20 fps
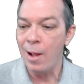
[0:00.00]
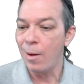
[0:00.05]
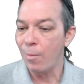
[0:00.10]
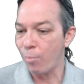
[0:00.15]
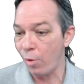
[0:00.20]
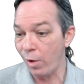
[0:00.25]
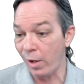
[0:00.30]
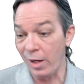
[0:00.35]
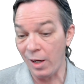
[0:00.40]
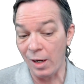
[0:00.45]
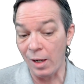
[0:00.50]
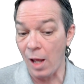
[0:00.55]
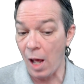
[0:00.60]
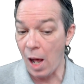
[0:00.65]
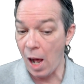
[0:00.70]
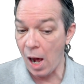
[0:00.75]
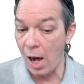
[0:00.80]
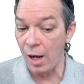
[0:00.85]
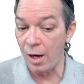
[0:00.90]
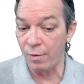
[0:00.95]
bring a
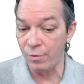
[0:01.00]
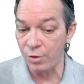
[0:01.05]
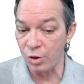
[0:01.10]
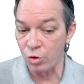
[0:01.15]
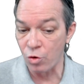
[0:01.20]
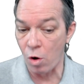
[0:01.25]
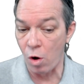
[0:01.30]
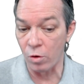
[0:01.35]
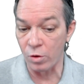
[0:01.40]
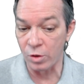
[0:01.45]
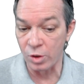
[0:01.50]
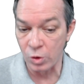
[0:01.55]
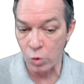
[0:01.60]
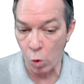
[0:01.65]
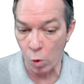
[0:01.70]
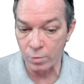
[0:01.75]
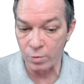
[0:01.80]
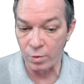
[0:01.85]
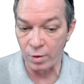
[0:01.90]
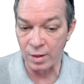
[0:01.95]
lot of strong
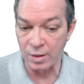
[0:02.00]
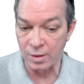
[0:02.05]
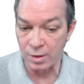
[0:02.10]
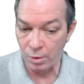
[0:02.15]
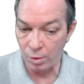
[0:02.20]
storms with this.